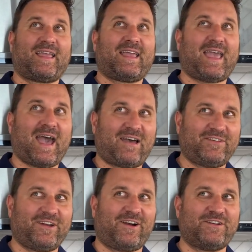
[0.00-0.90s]

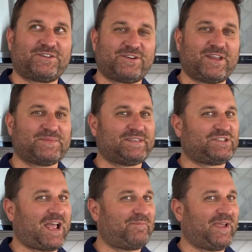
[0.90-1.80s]
caviar dreams and
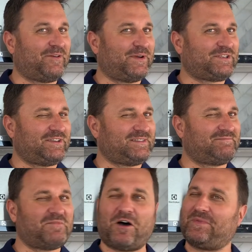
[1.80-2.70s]
champagne
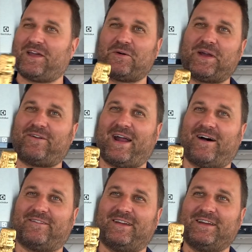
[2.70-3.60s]
wishes. No, the other way
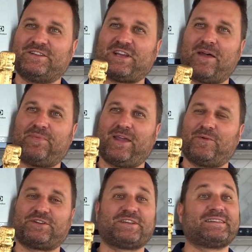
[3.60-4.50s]
around. Champagne
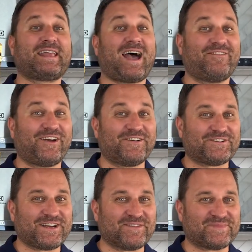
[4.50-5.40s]
wishes and caviar
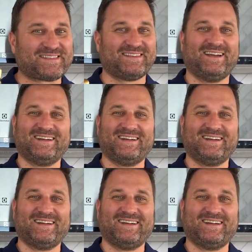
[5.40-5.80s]
dreams.